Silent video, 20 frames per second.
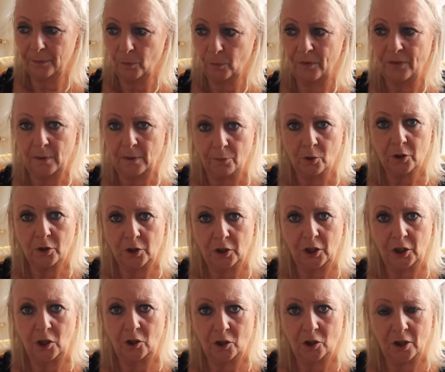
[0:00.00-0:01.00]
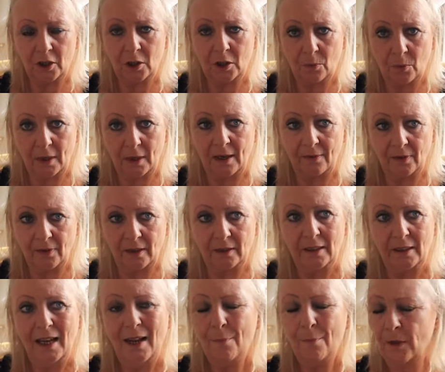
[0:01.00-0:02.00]
with the prosecutions or whatever.
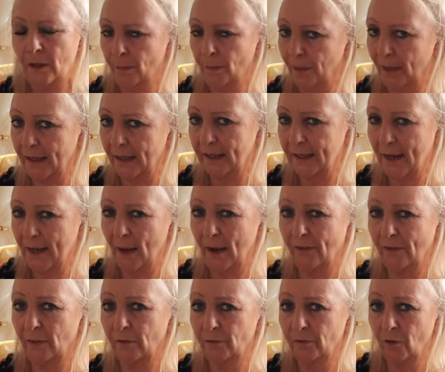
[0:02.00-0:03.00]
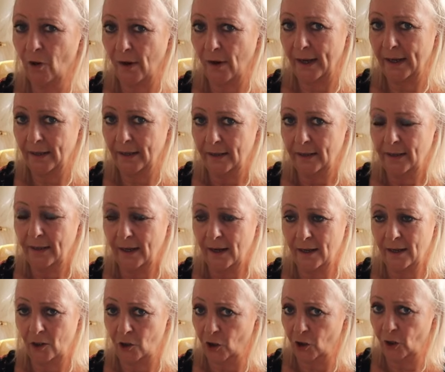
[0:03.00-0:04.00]
But the police now have a right
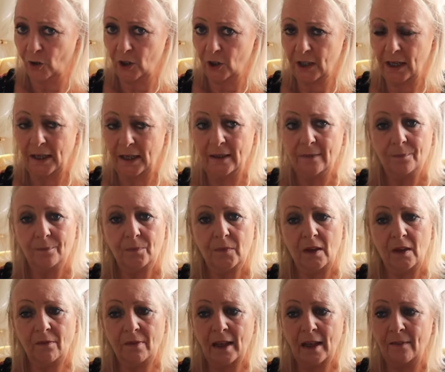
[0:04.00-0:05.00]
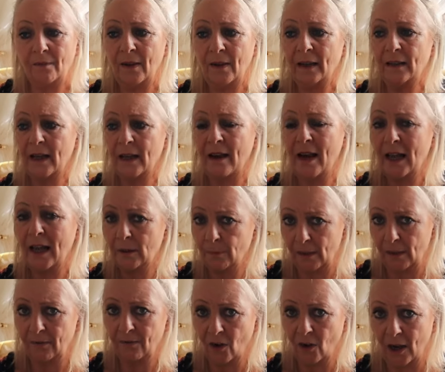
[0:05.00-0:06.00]
and a duty if they think there has
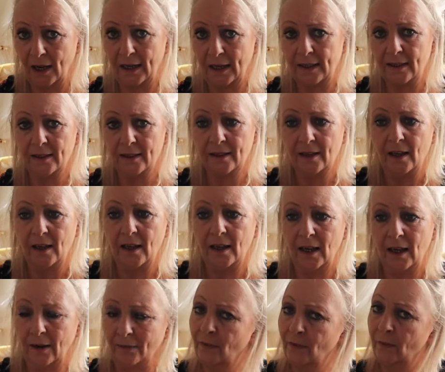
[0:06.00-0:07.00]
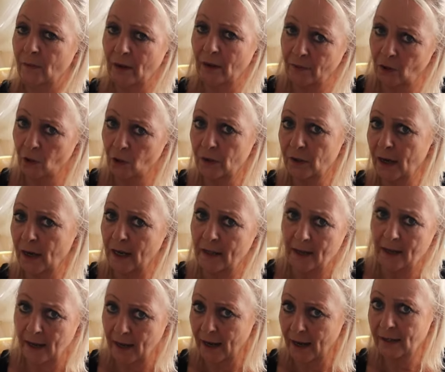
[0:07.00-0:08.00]
been violence, even whether you're saying
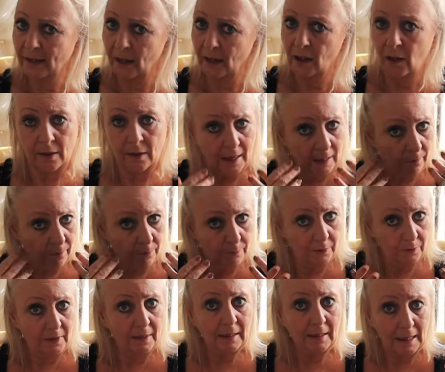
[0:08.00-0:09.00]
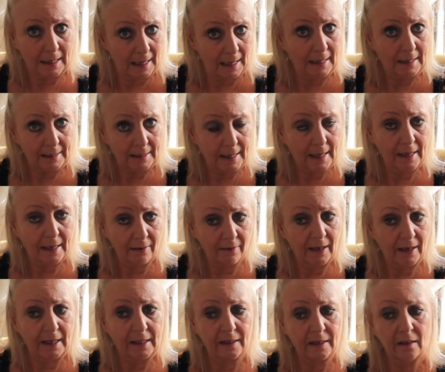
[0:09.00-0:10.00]
there hasn't and they clearly see there
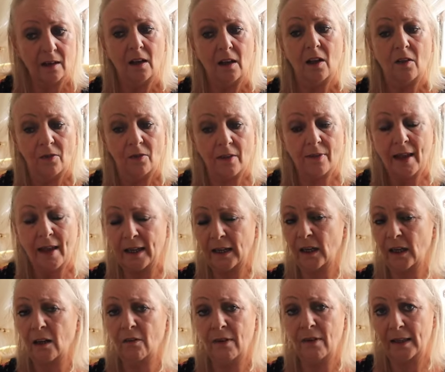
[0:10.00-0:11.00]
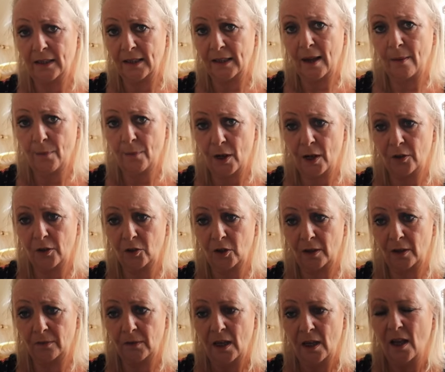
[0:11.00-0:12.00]
is, that they can arrest that
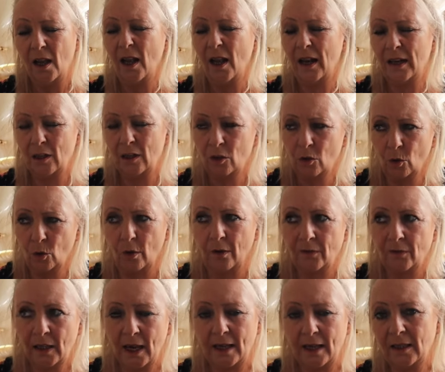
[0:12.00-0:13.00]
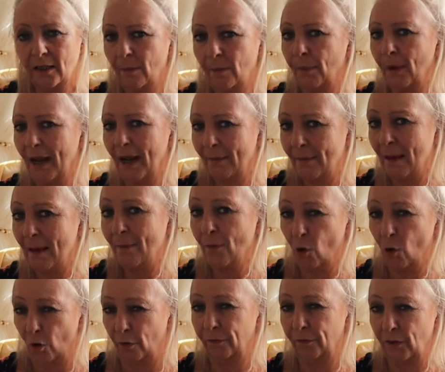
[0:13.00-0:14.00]
person. And it sort of takes the blame them
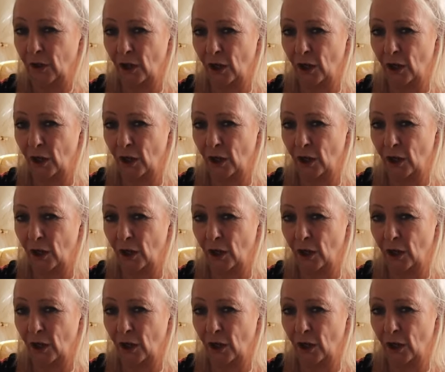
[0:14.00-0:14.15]
off